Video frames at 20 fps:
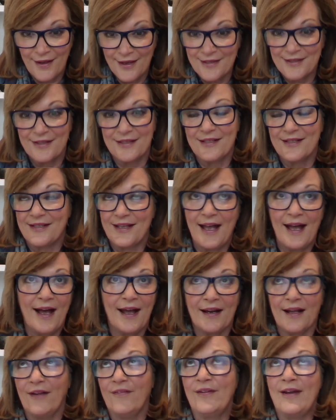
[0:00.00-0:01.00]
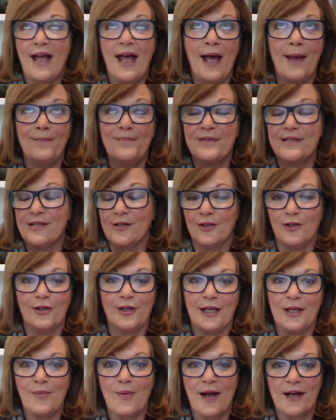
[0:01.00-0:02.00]
is the start of an
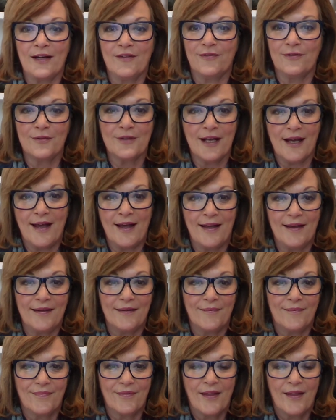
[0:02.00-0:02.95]
absolutely wonderful day,